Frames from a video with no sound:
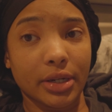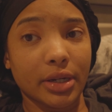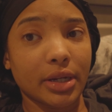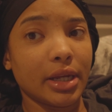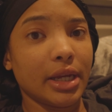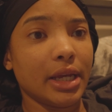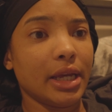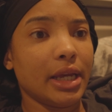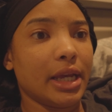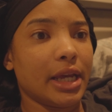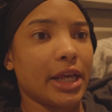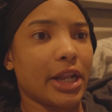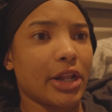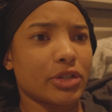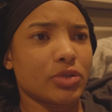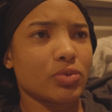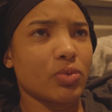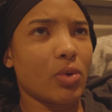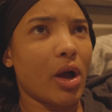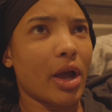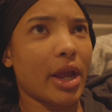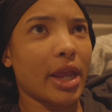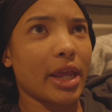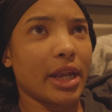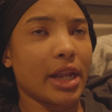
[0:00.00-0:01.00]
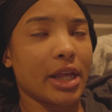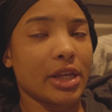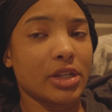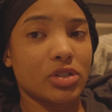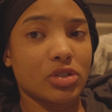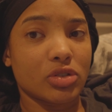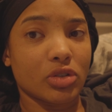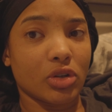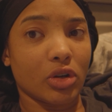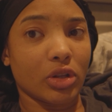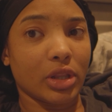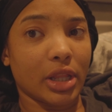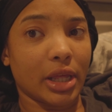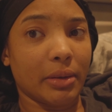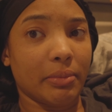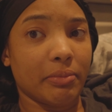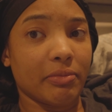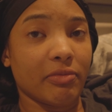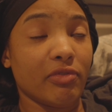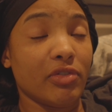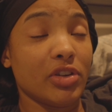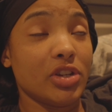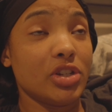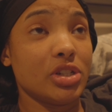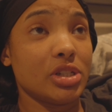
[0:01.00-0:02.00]
and I was walking, I saw
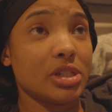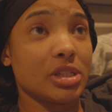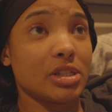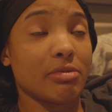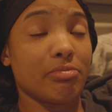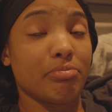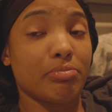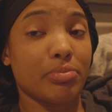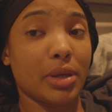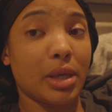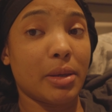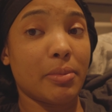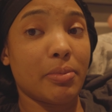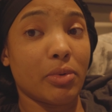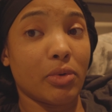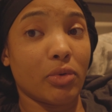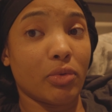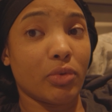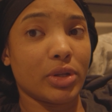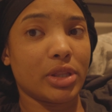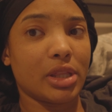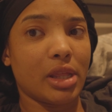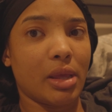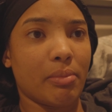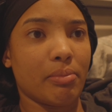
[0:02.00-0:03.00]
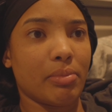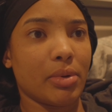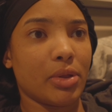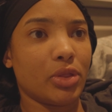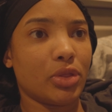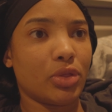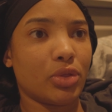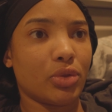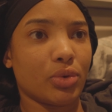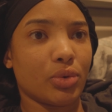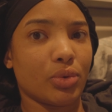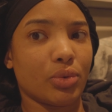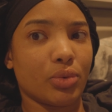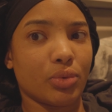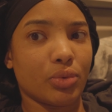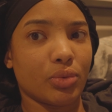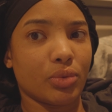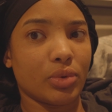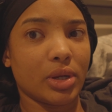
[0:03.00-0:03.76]
like visions of people, what they've been through